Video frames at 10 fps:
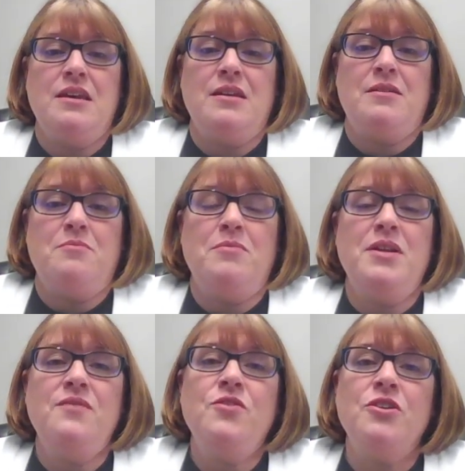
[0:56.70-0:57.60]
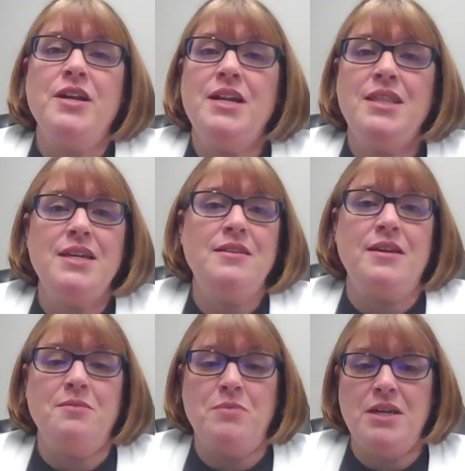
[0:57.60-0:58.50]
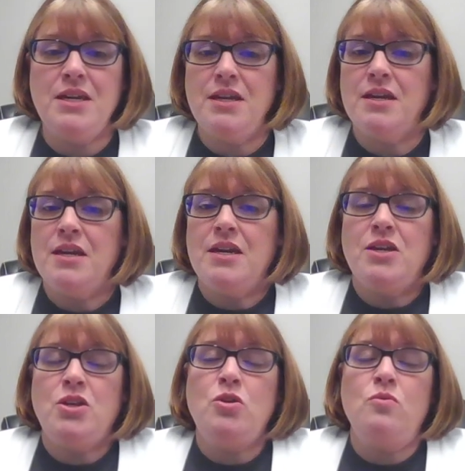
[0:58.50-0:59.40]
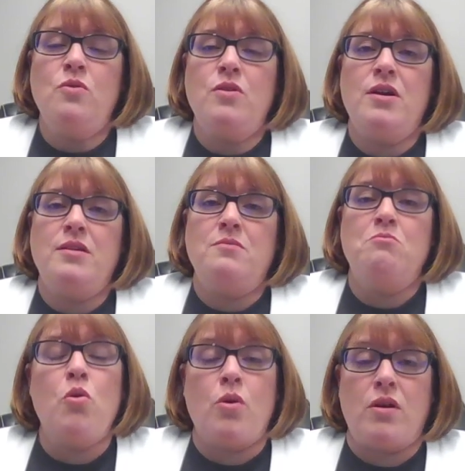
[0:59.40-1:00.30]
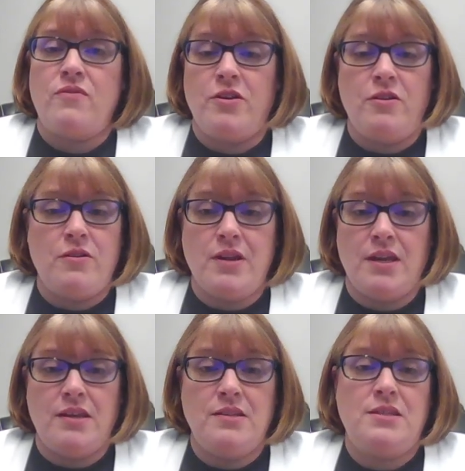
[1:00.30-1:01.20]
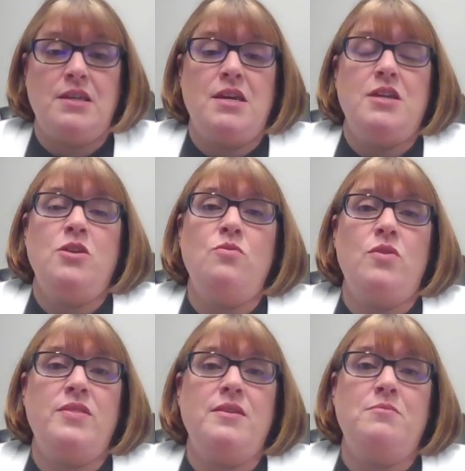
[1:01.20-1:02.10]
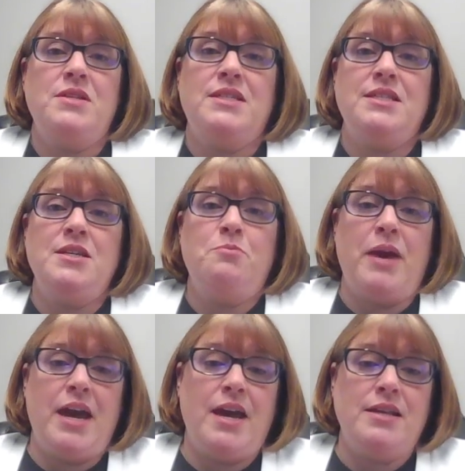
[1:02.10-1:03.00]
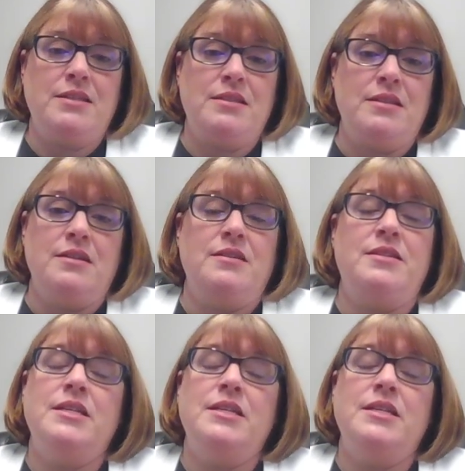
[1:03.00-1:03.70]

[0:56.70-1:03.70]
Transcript: But if you're anything like me, you want more for your kids. You want them to see past the